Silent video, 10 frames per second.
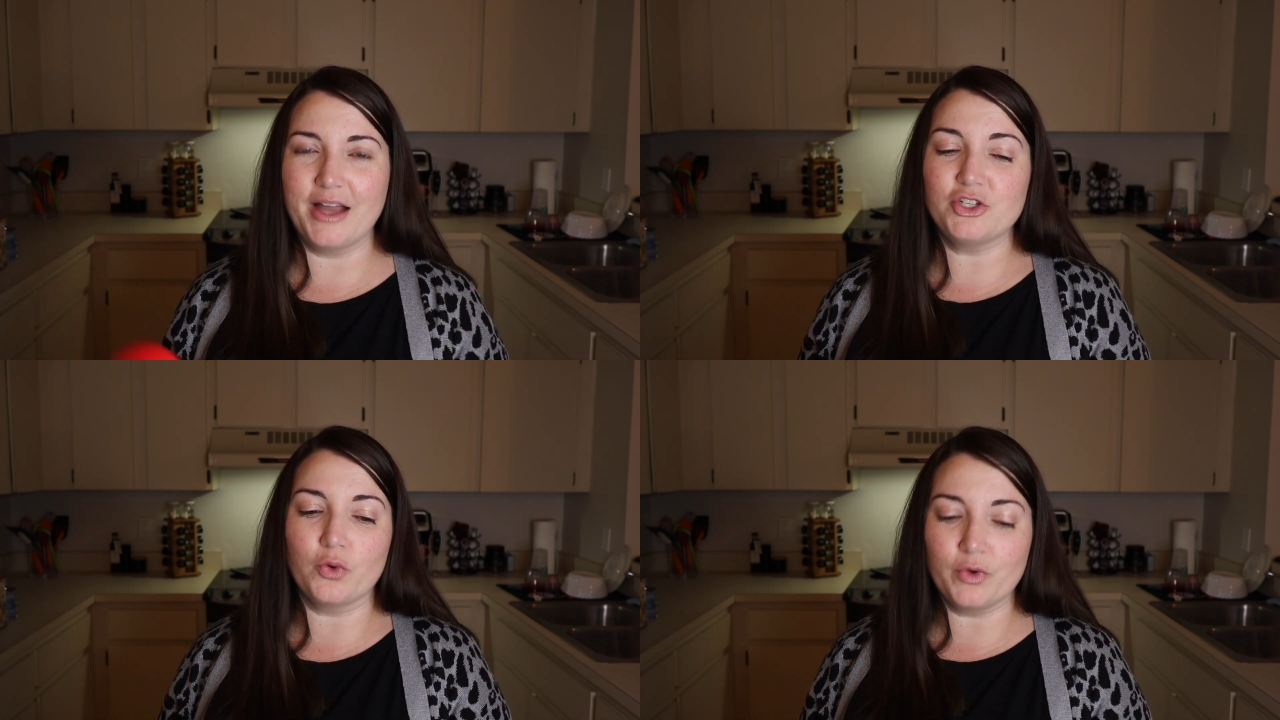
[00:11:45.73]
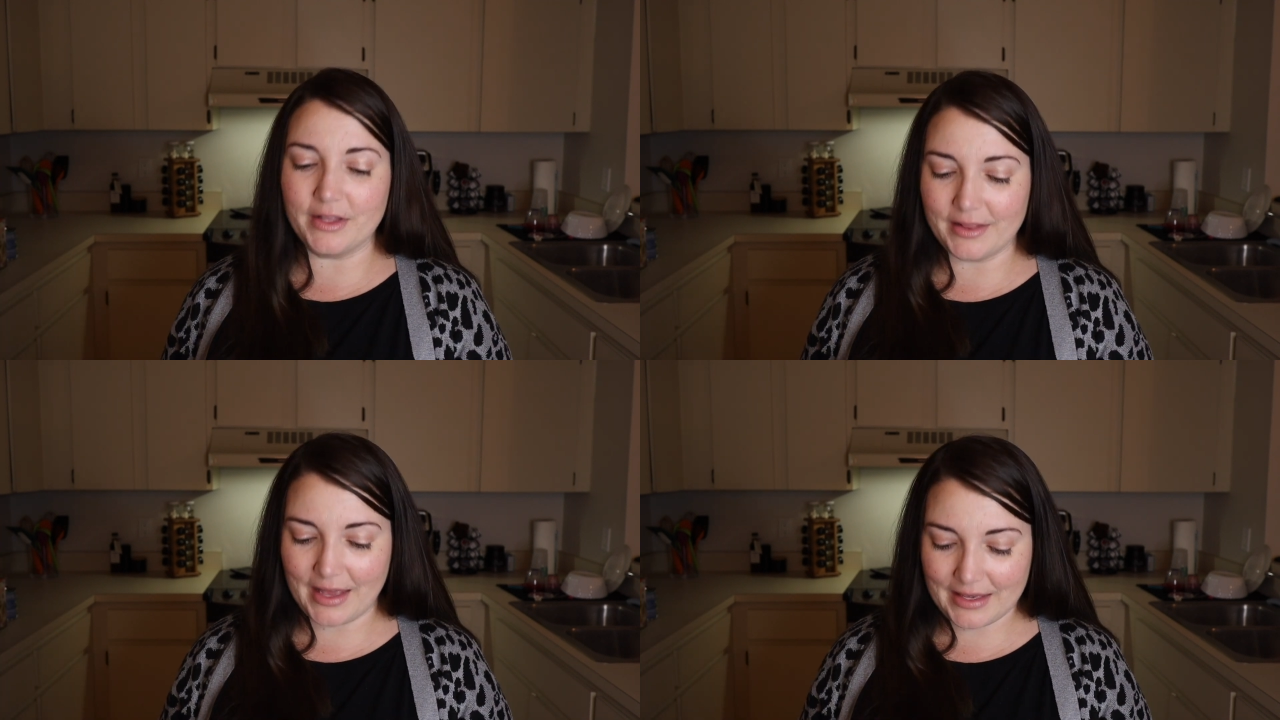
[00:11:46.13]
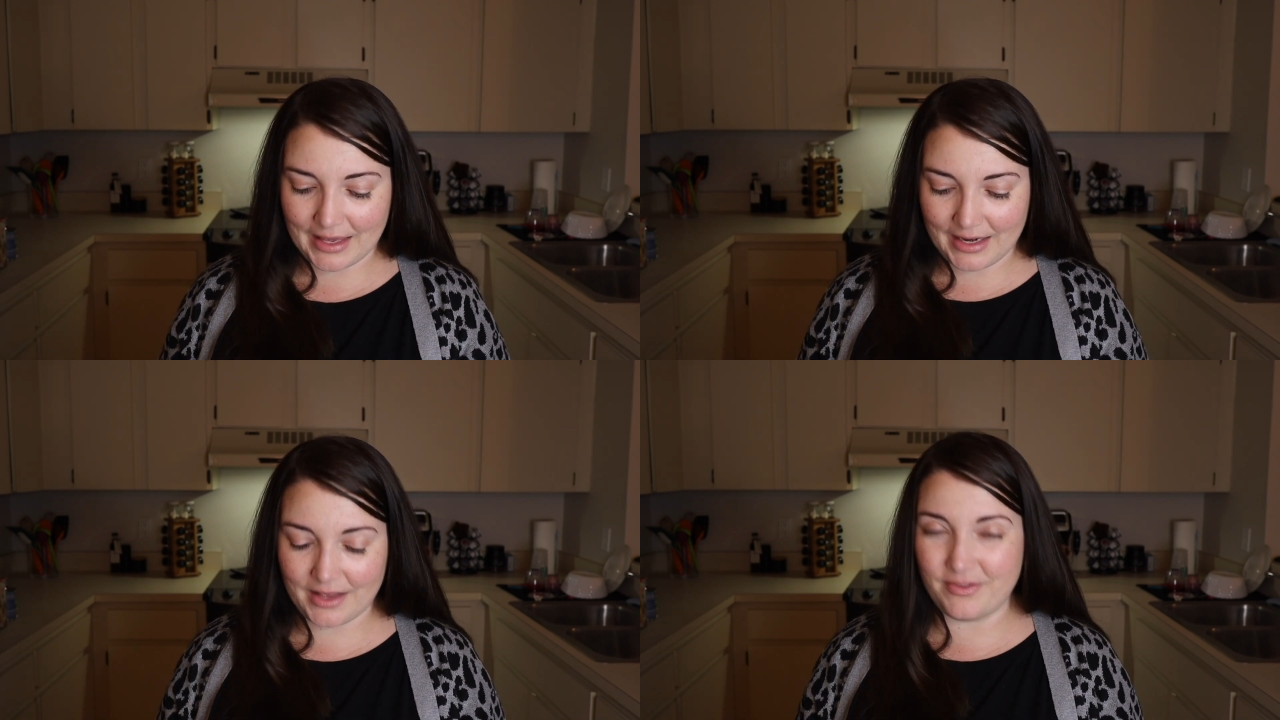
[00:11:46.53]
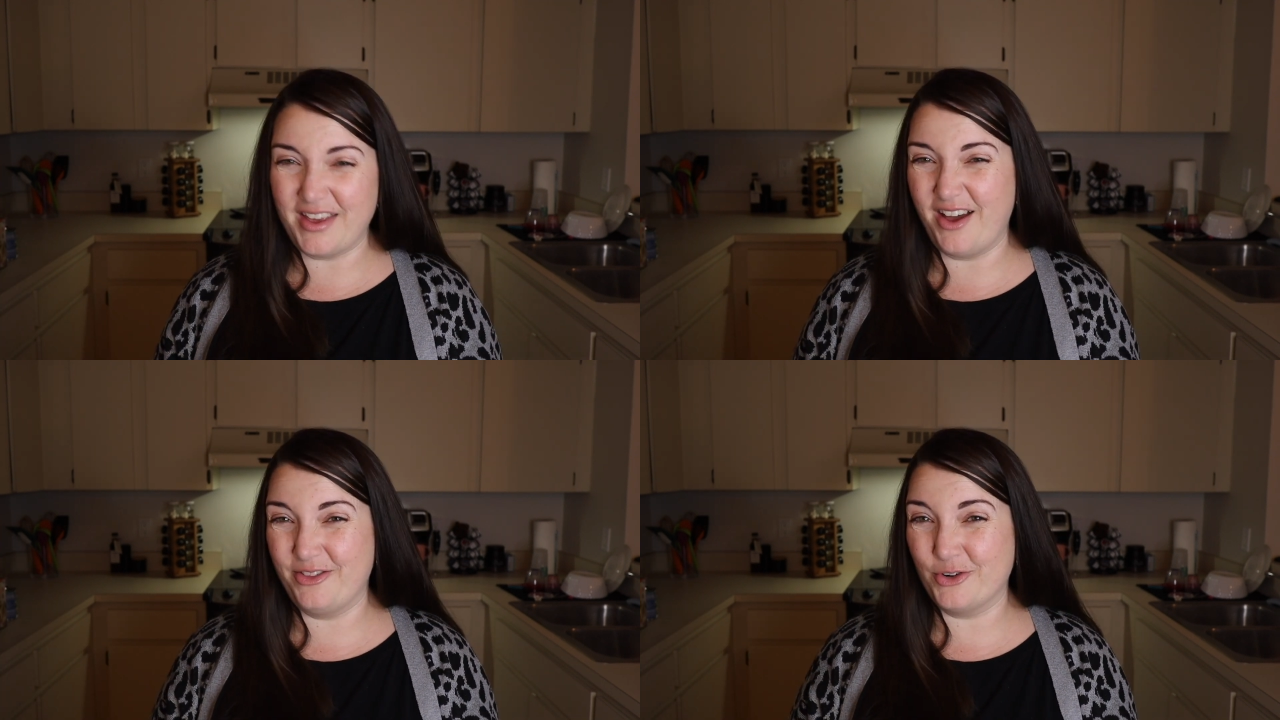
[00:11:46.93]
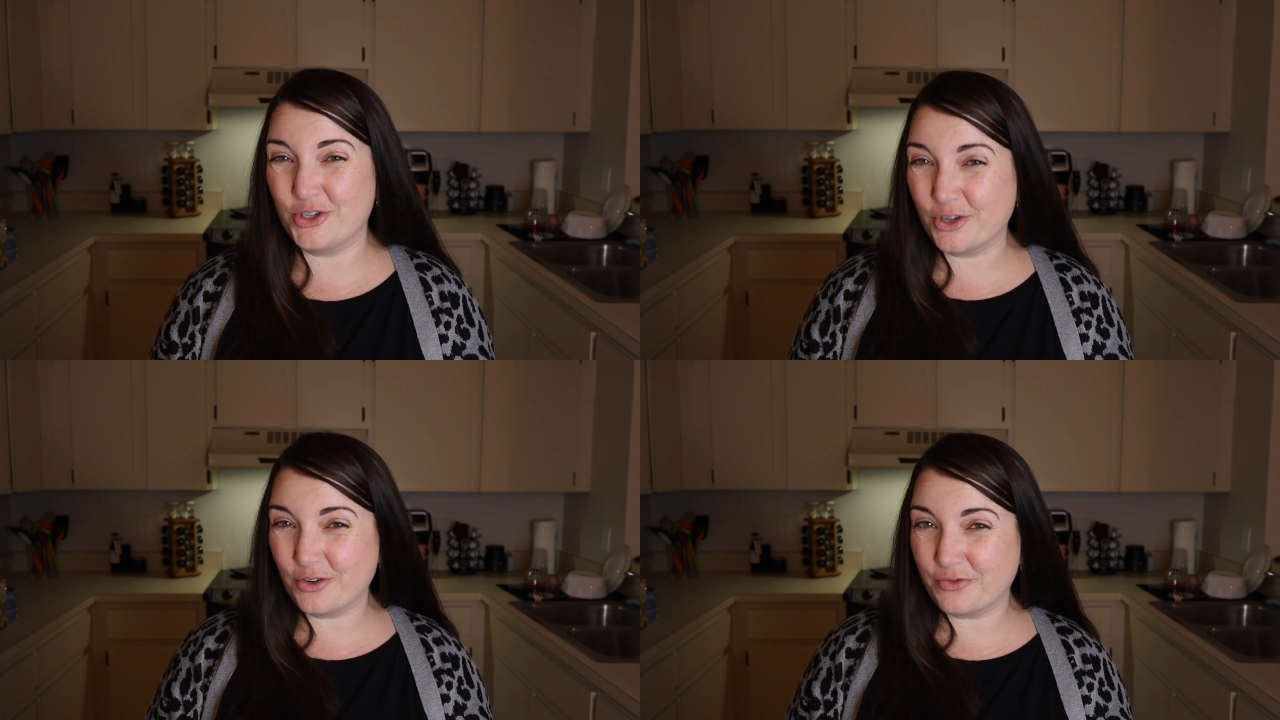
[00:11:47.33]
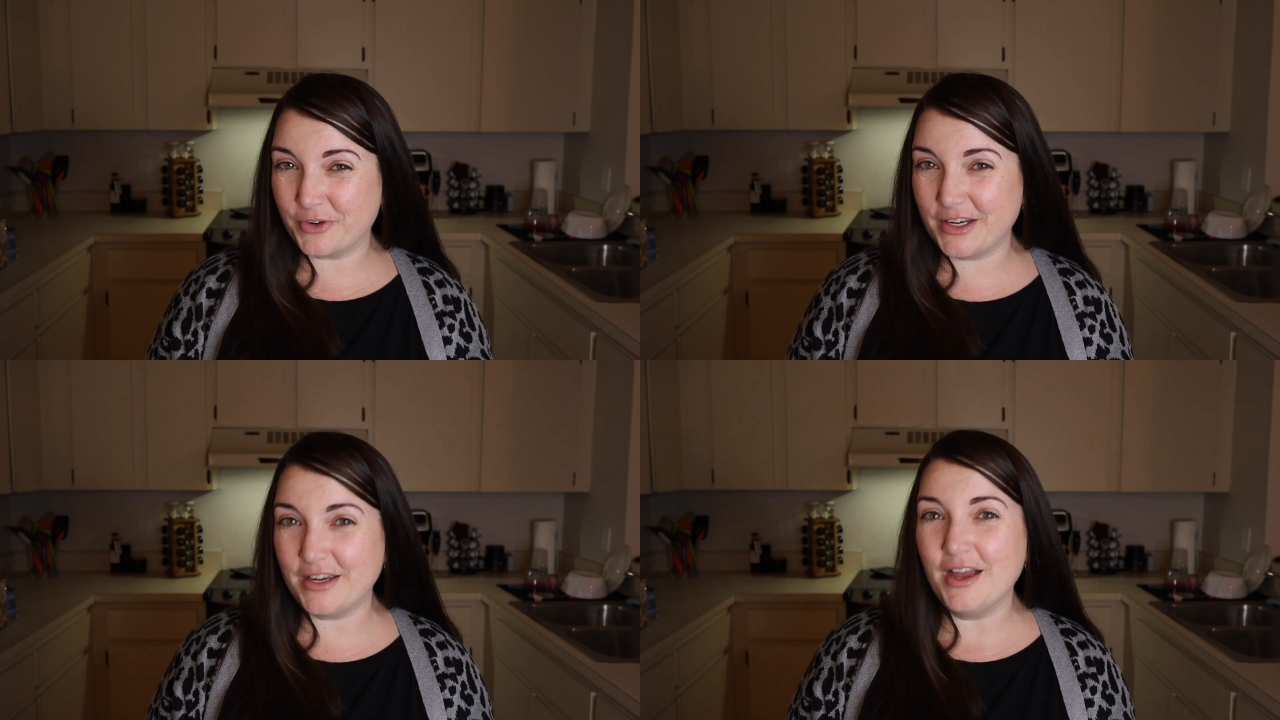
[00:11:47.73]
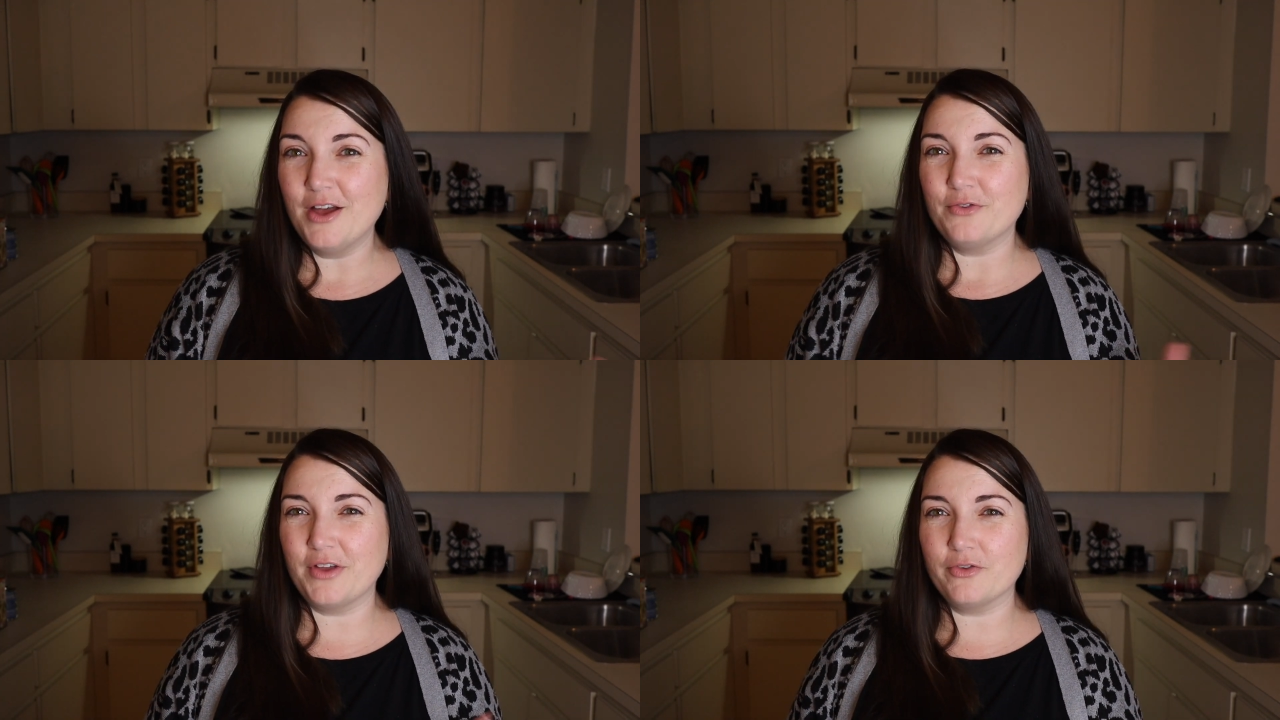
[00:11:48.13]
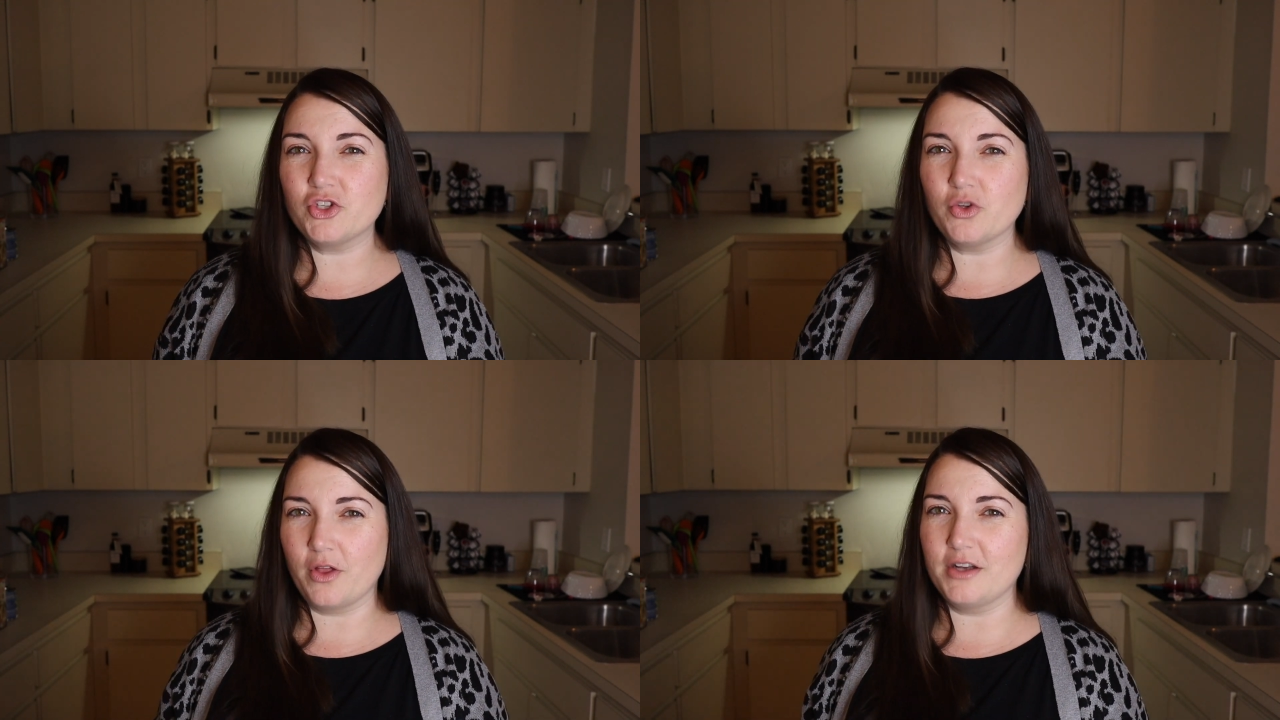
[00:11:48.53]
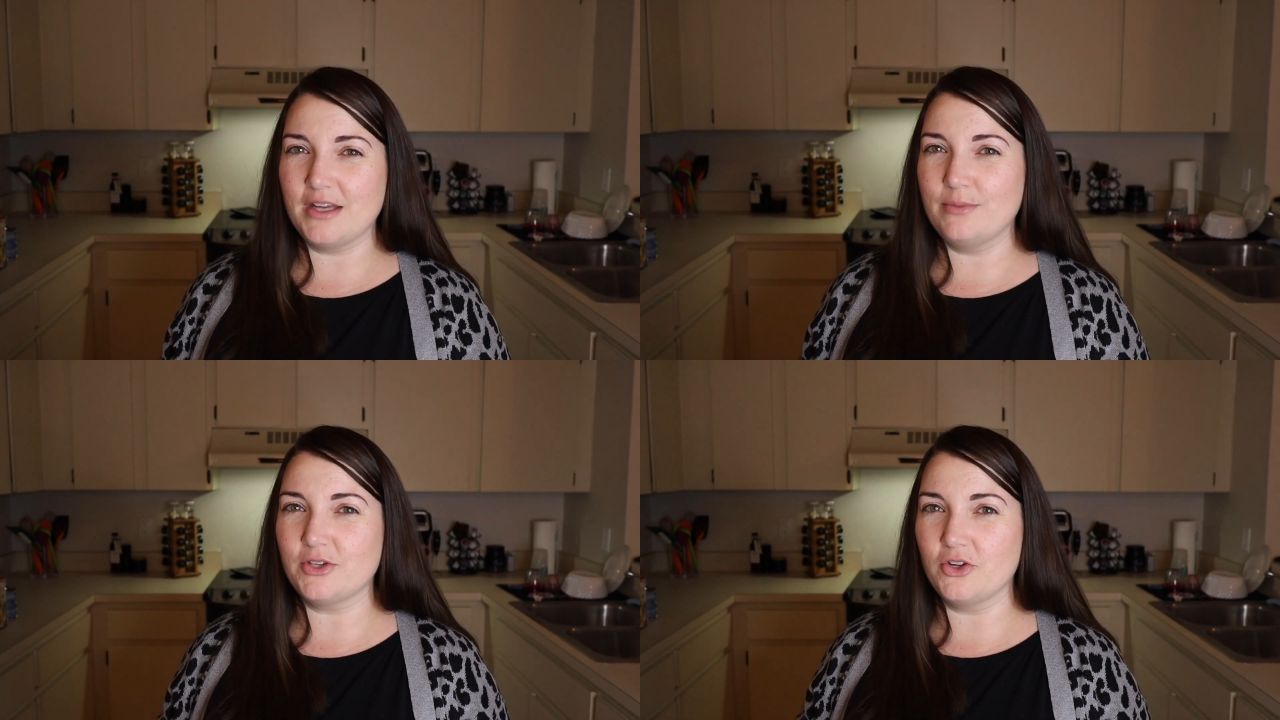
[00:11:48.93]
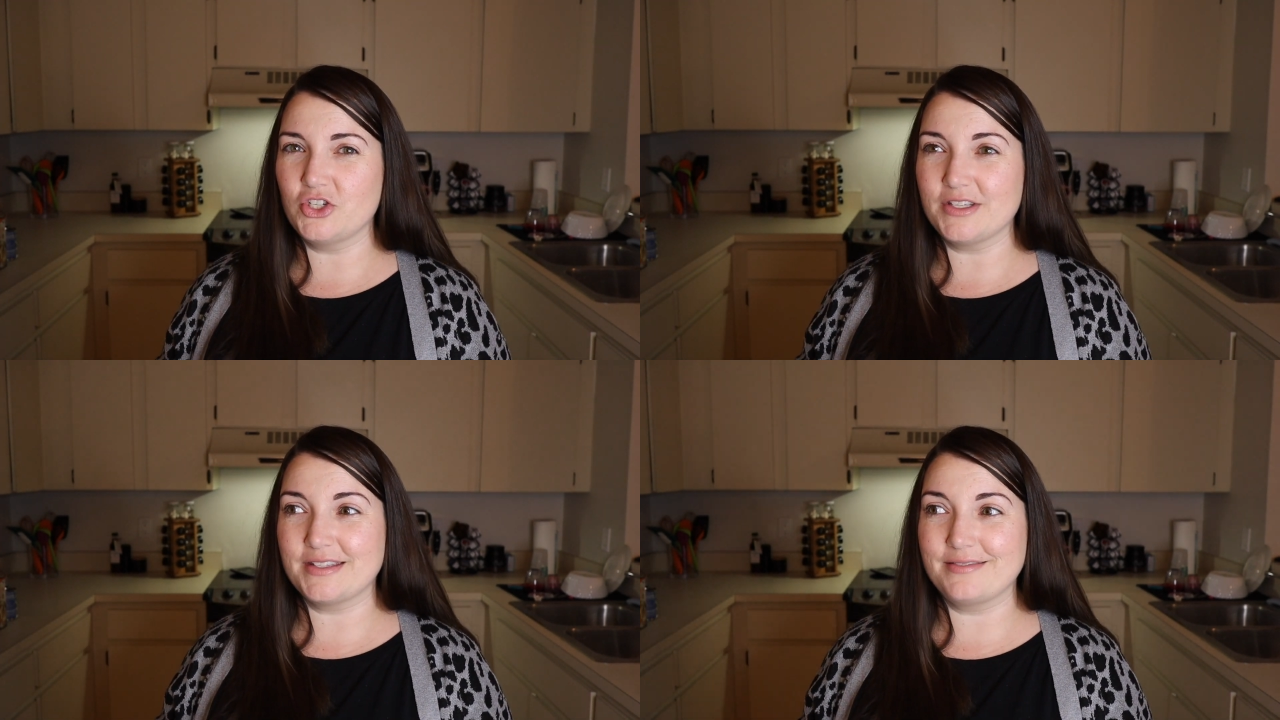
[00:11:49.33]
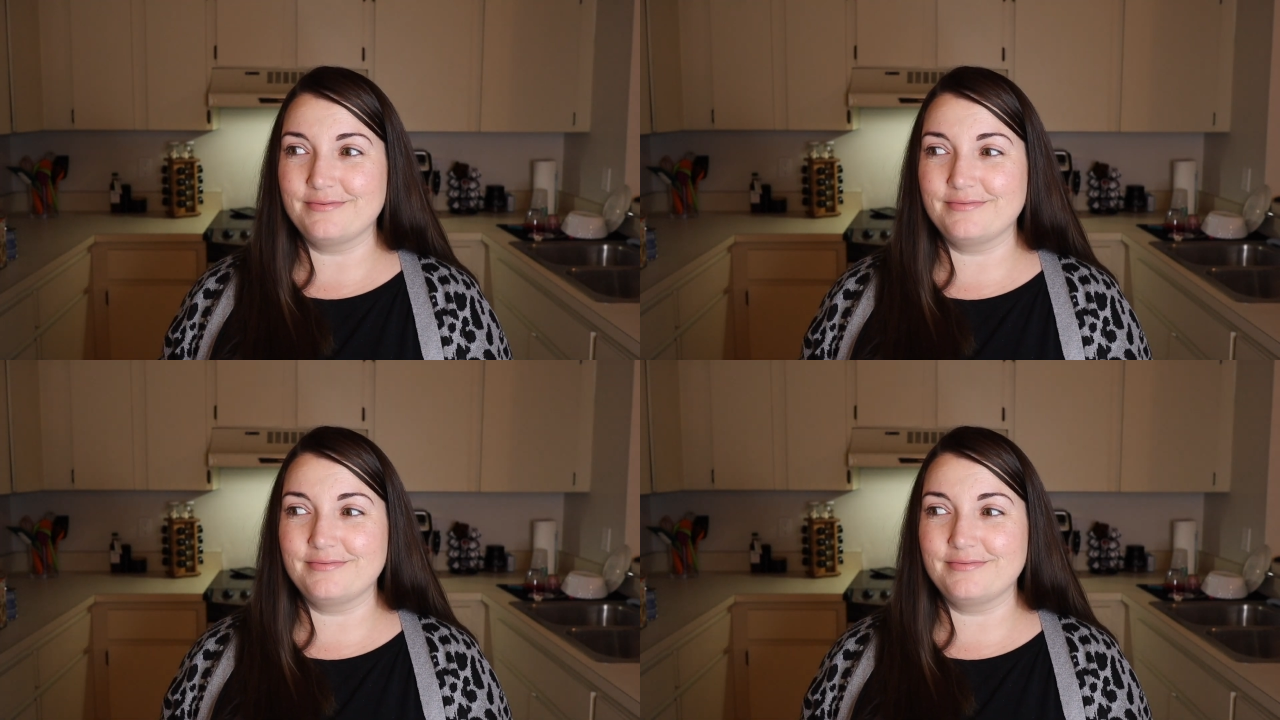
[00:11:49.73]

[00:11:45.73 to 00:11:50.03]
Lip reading: I don't really like any of the other sugar-free flavors, so a lot of times I'll just